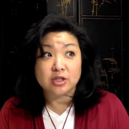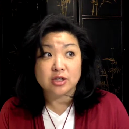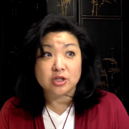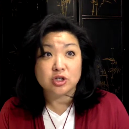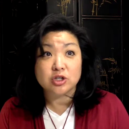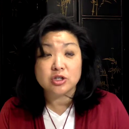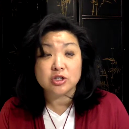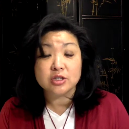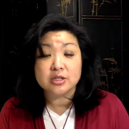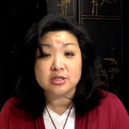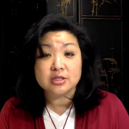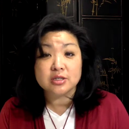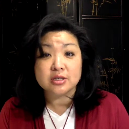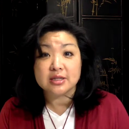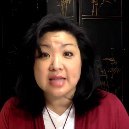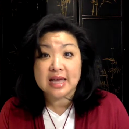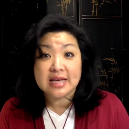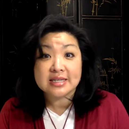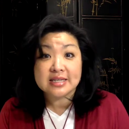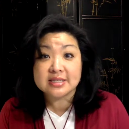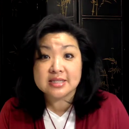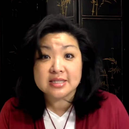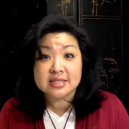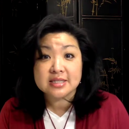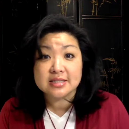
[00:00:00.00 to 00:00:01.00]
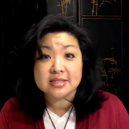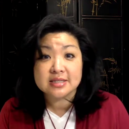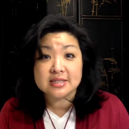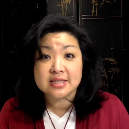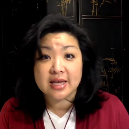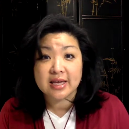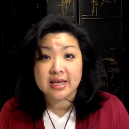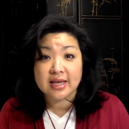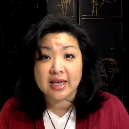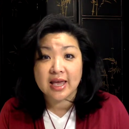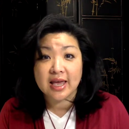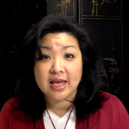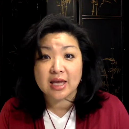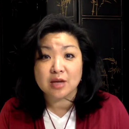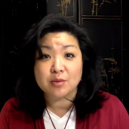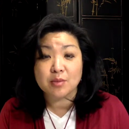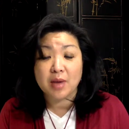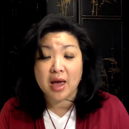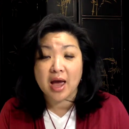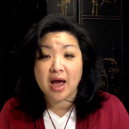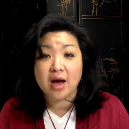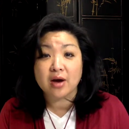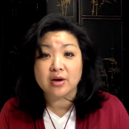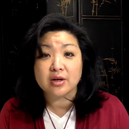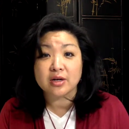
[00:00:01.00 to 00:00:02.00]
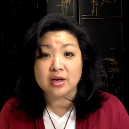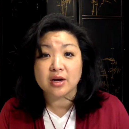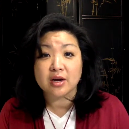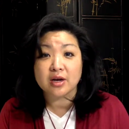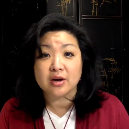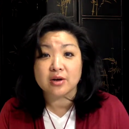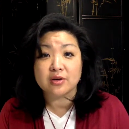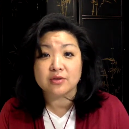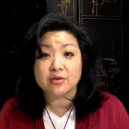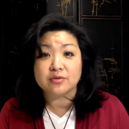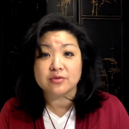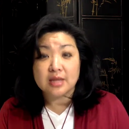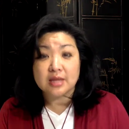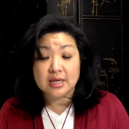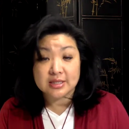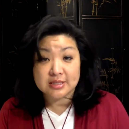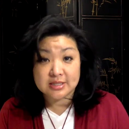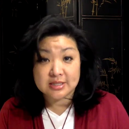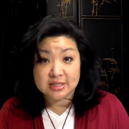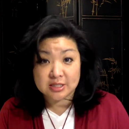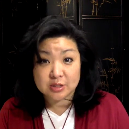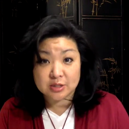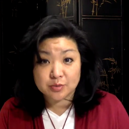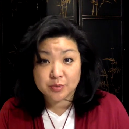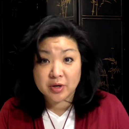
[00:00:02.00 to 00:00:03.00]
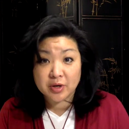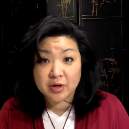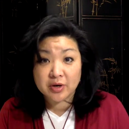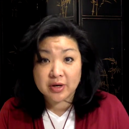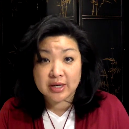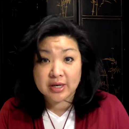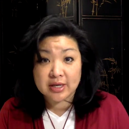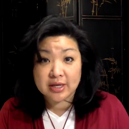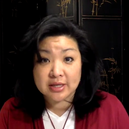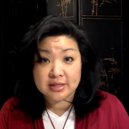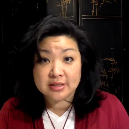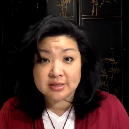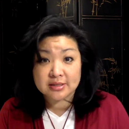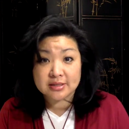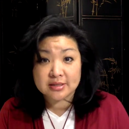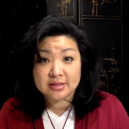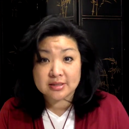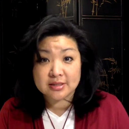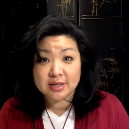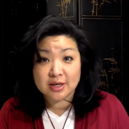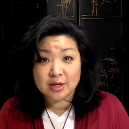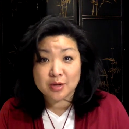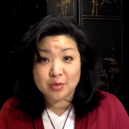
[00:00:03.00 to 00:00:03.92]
good lessons that came out of his experience.